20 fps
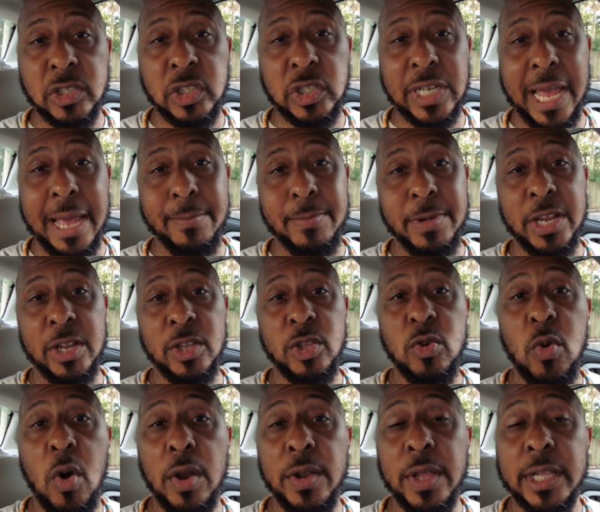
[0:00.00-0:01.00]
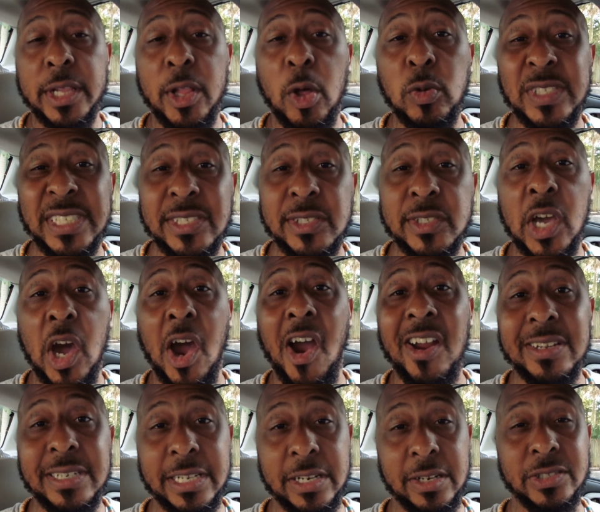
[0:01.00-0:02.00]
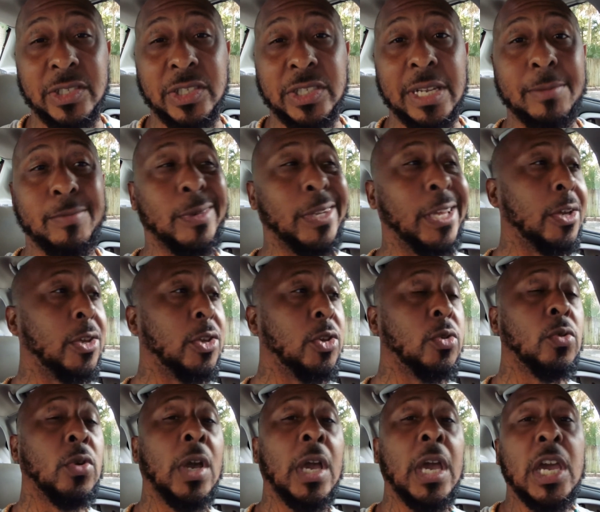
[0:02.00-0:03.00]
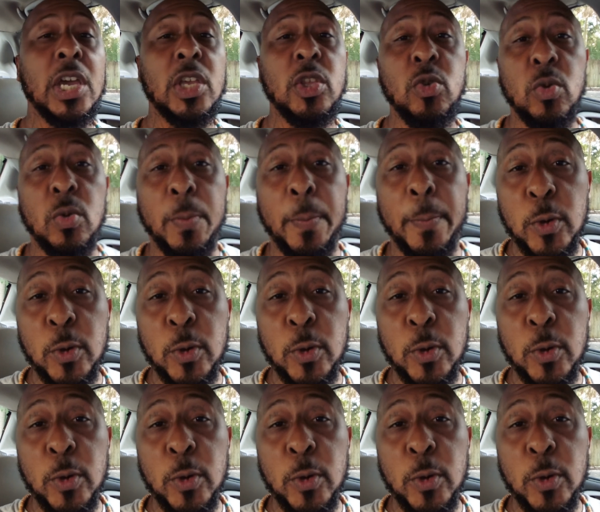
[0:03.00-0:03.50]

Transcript: shop near you or the closest car dealership near you, you